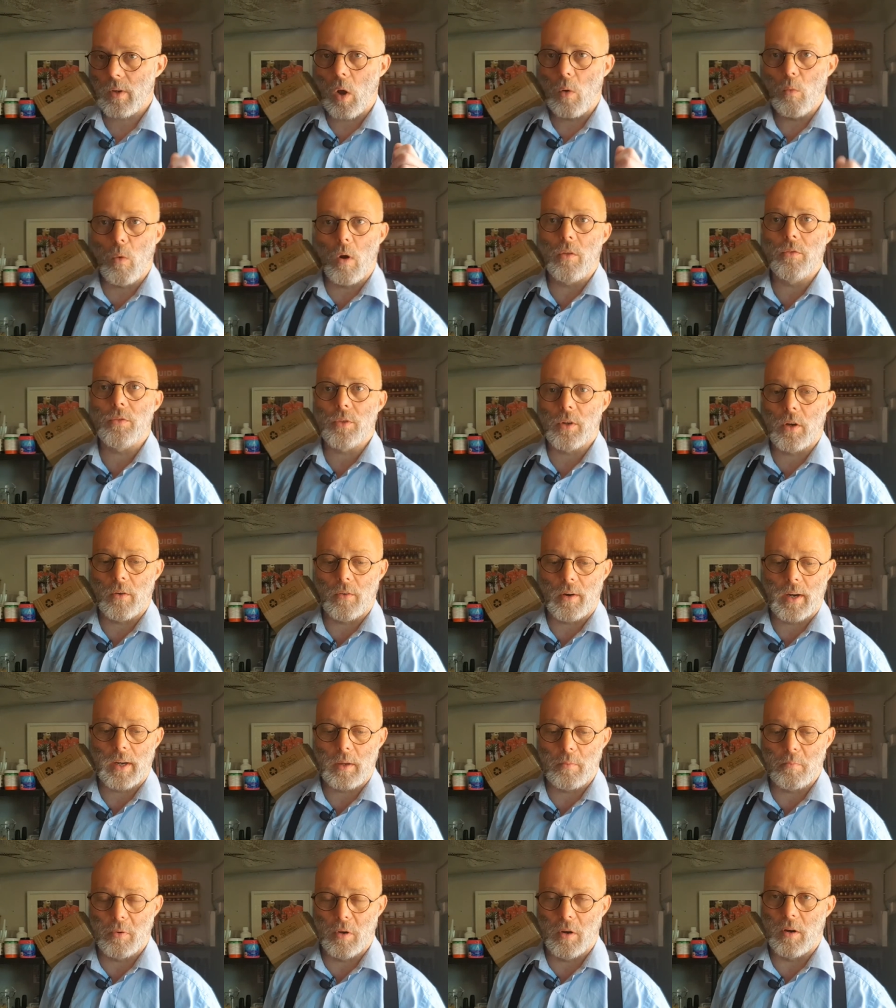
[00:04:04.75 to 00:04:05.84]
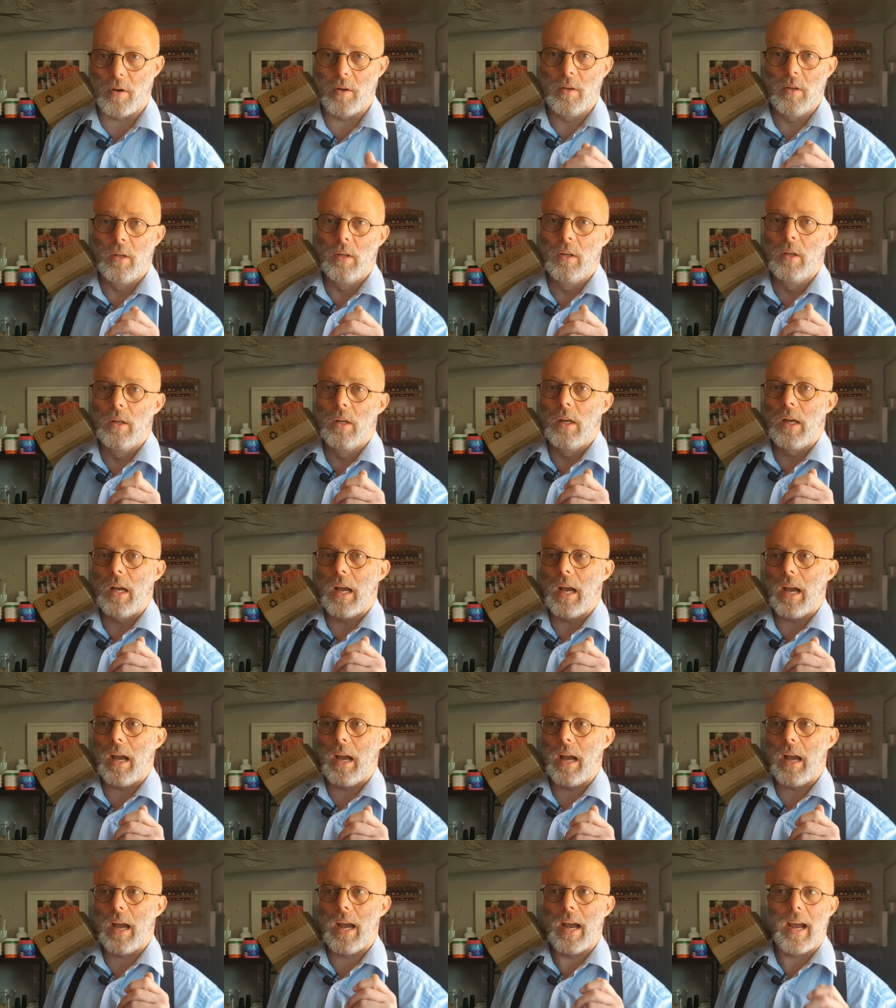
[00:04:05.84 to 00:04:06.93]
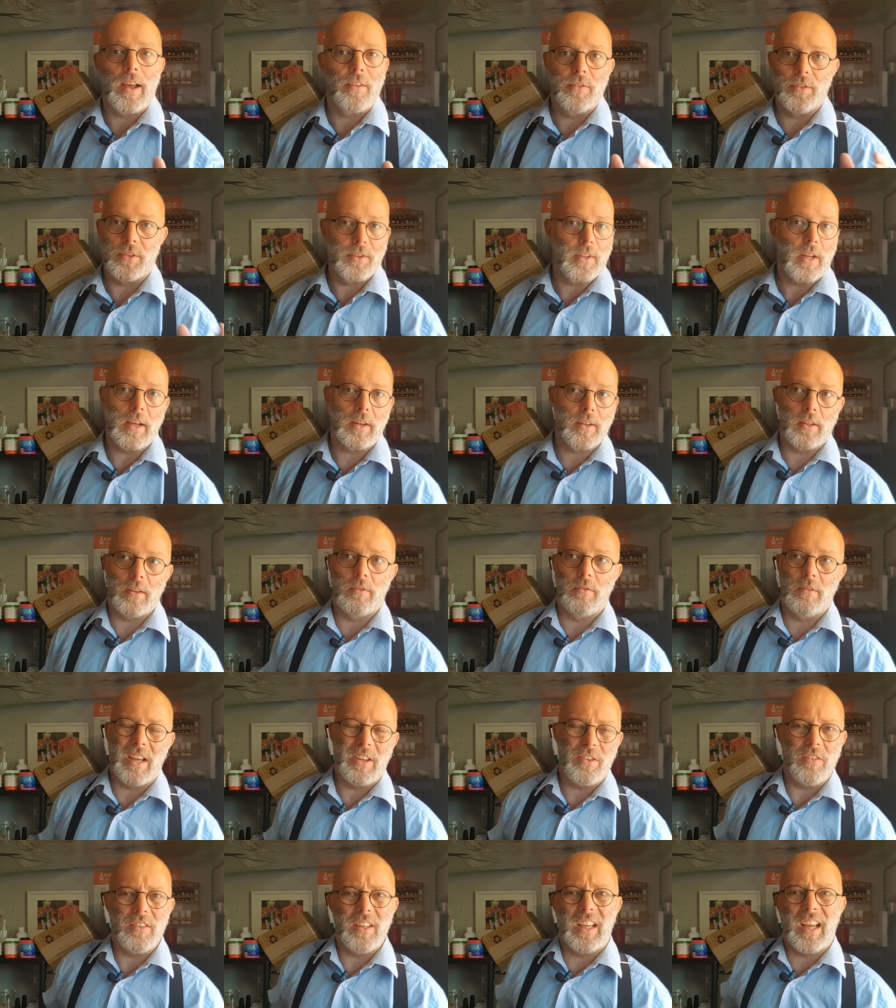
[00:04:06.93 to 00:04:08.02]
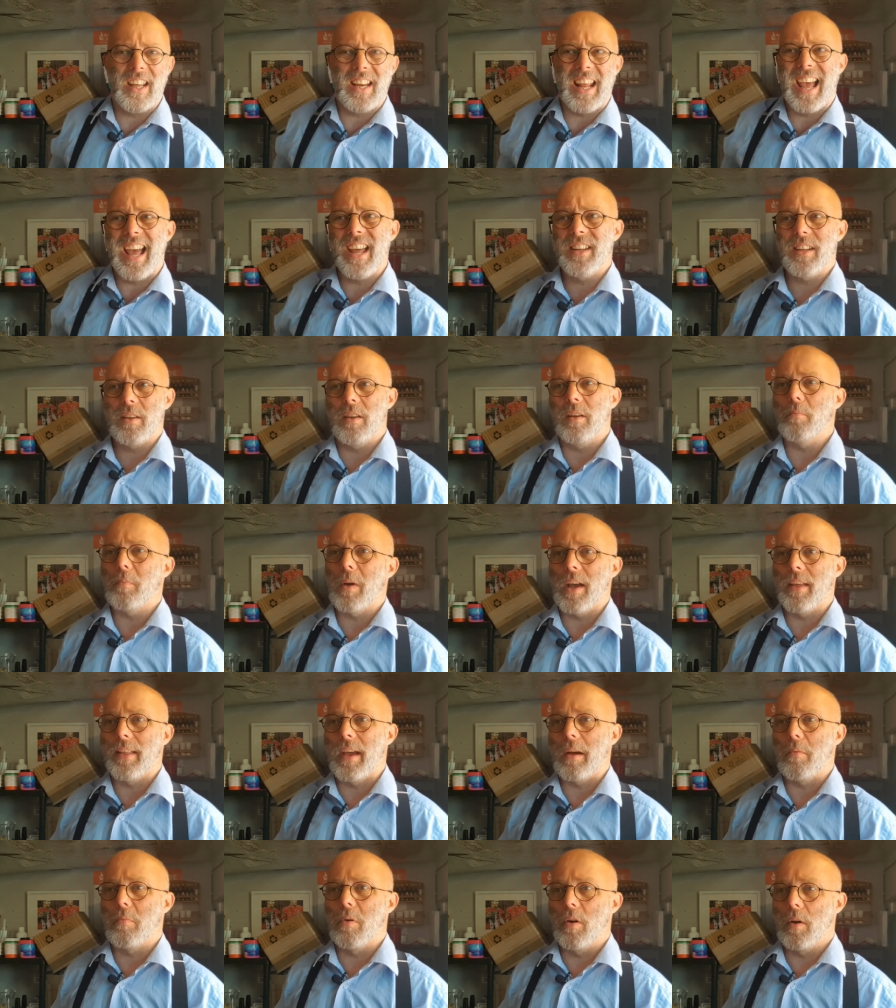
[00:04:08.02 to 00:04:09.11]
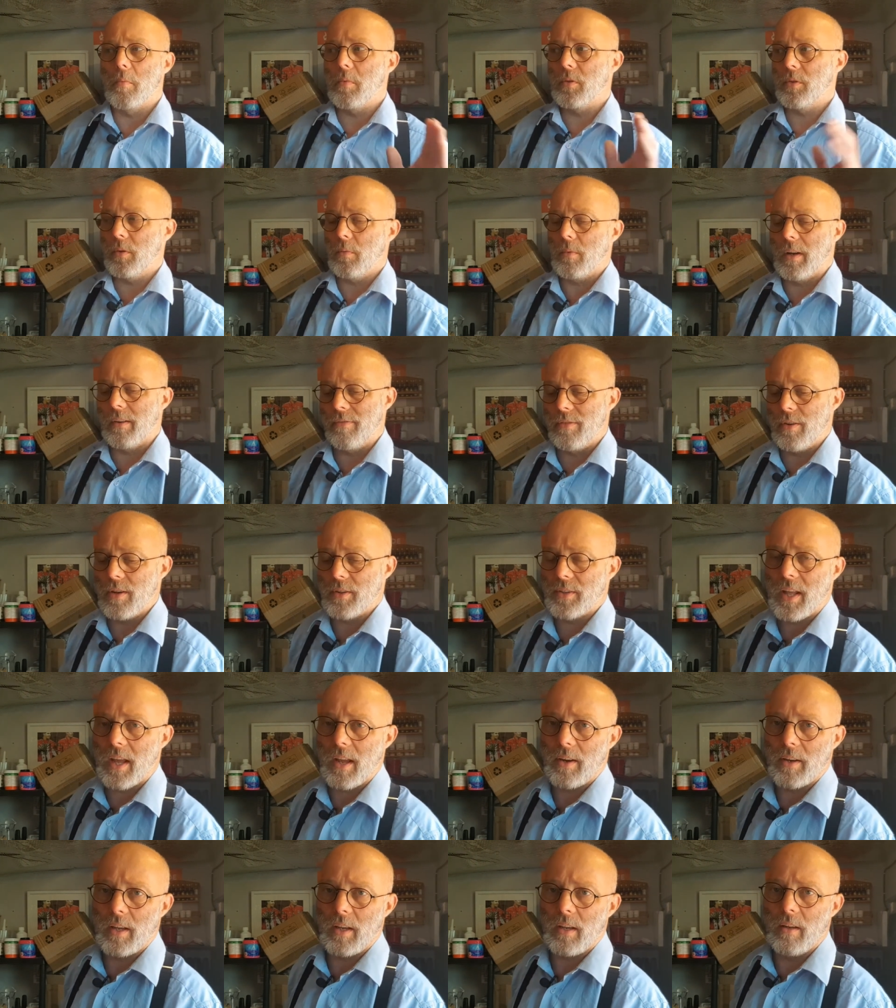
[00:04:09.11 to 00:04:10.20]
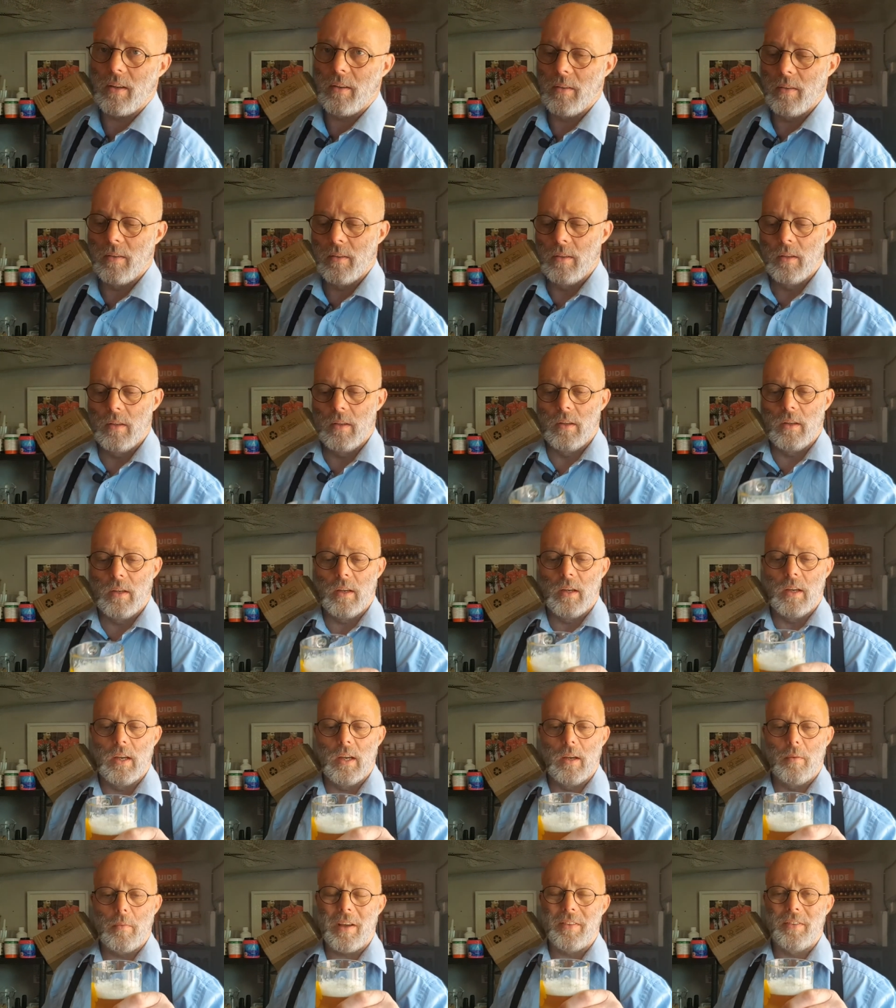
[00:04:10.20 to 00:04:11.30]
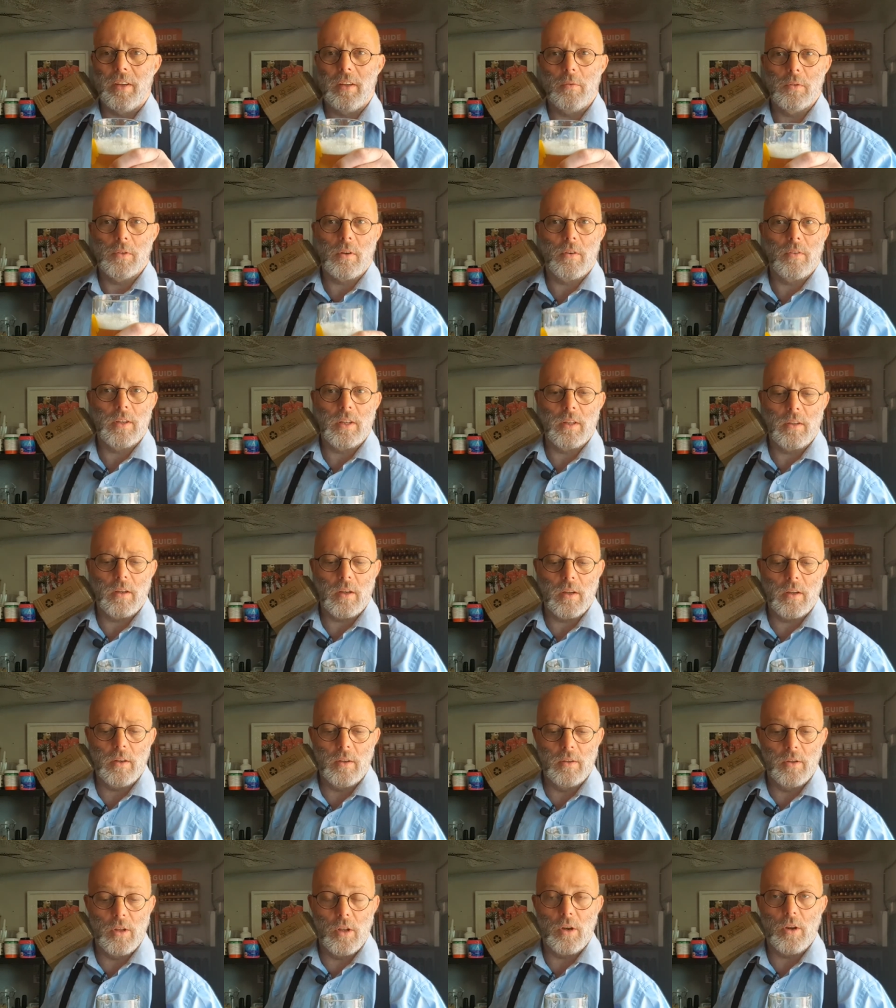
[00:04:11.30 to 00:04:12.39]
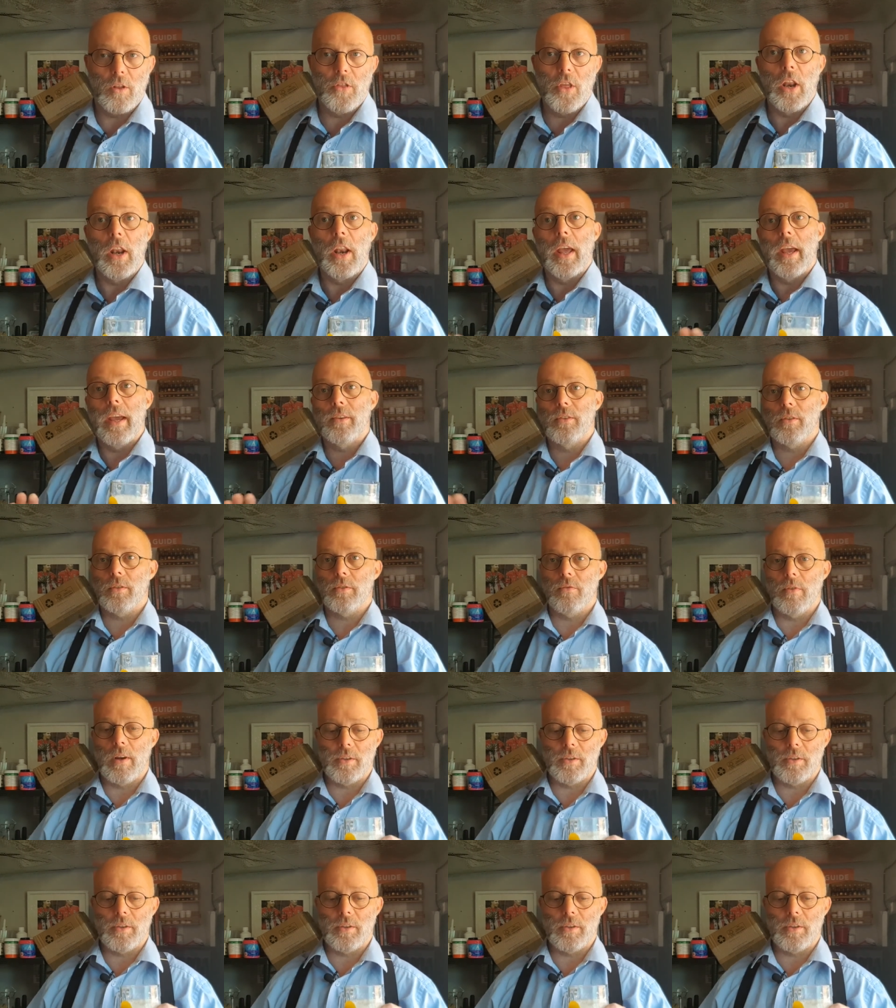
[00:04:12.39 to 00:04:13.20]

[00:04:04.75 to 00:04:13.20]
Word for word: once already, but I hadn't started. I don't think I'd had it by that point. But so when I first had it, um, I think it was already the, the the latest